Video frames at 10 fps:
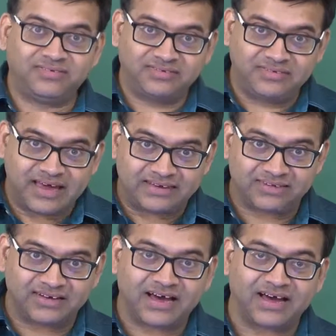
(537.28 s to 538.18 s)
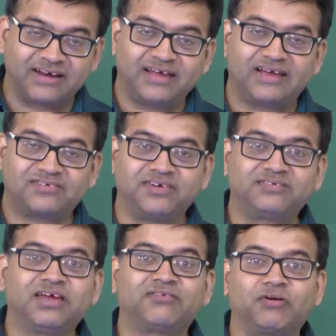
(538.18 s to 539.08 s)
SNR extrinsic
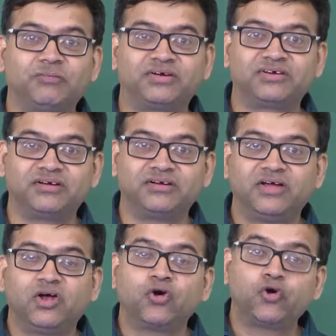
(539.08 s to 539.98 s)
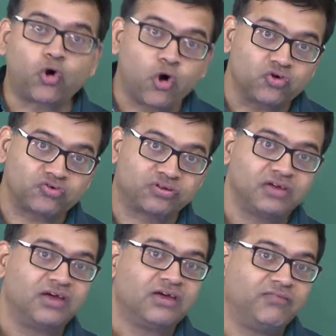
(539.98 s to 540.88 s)
information grows
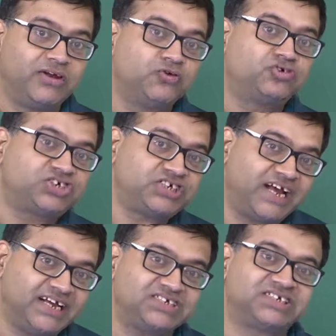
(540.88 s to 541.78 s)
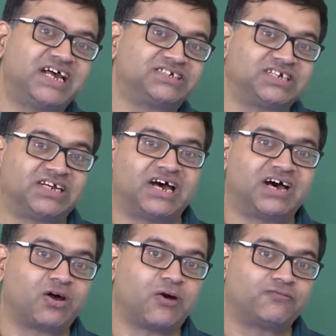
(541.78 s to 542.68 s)
when you change the SNR of